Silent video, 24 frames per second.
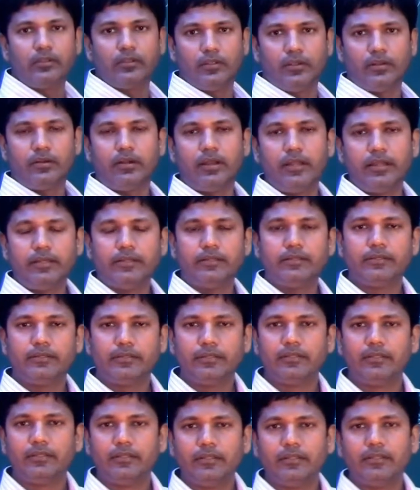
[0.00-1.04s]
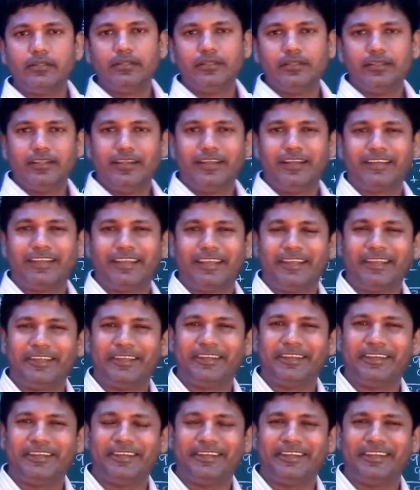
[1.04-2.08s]
Alright? Okay,
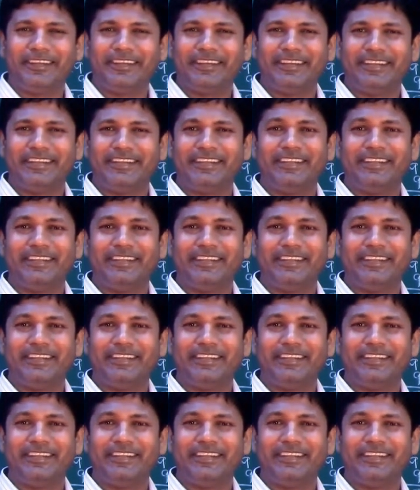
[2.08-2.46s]
good.